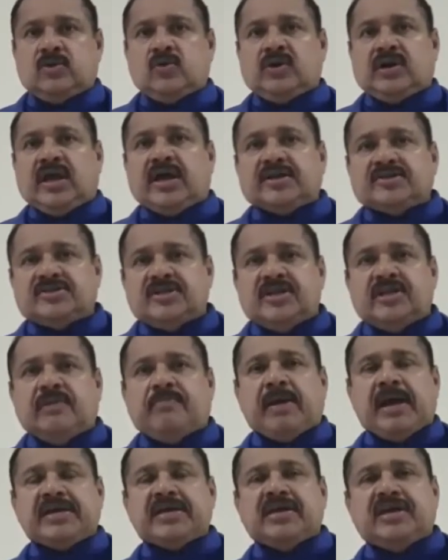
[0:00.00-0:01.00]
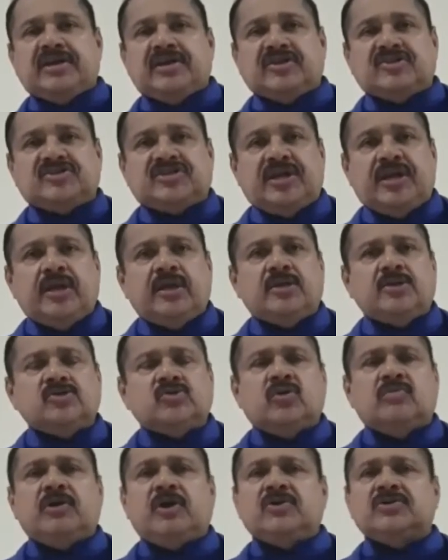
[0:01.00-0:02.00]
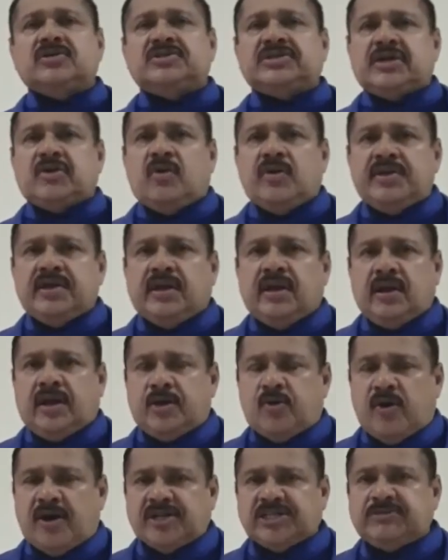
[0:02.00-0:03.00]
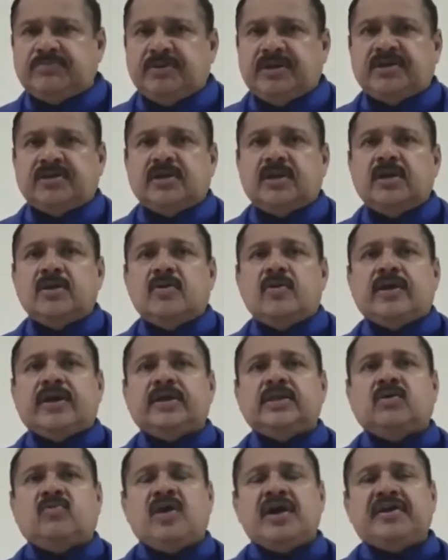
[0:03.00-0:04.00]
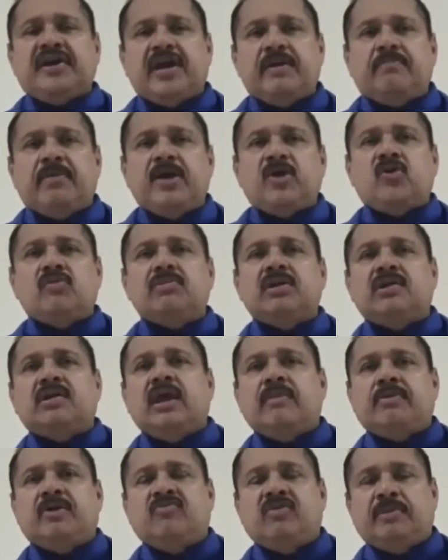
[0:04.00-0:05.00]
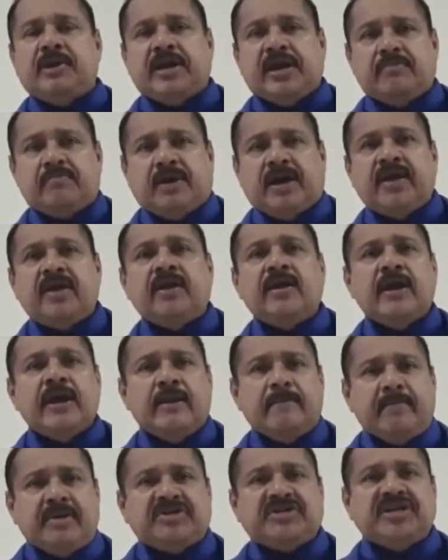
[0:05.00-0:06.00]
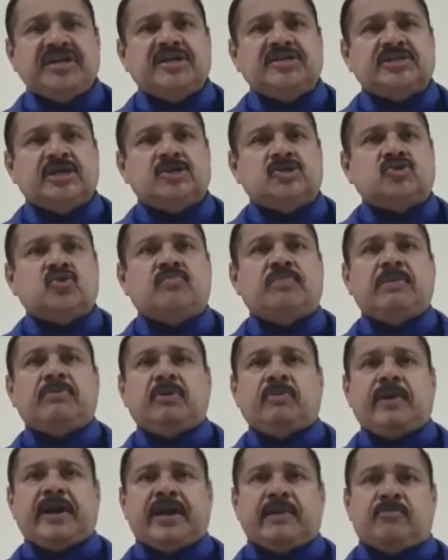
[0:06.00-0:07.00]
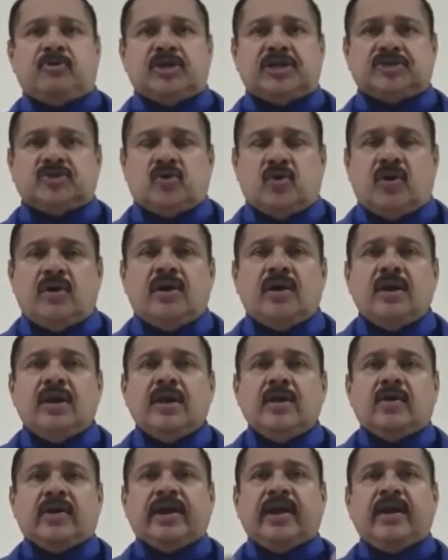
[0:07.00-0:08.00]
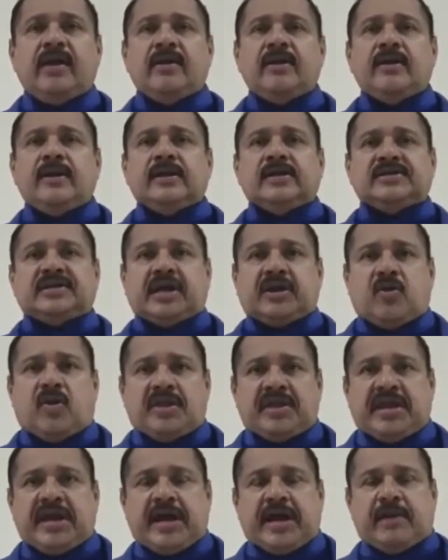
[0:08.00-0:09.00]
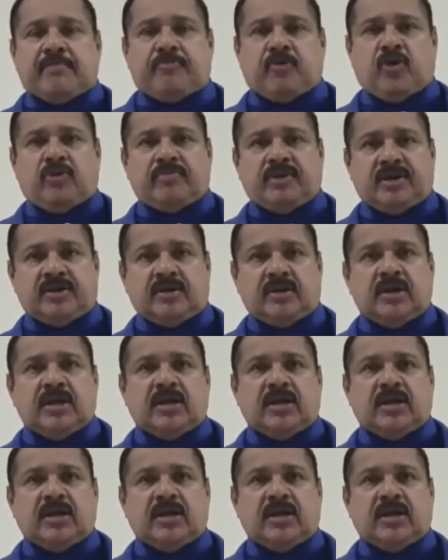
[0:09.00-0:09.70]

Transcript: clerks in the banking industry. So because of technological advancement, the work done by human labor will be done by machines, and so people will be unemployed. It's called technological unemployment.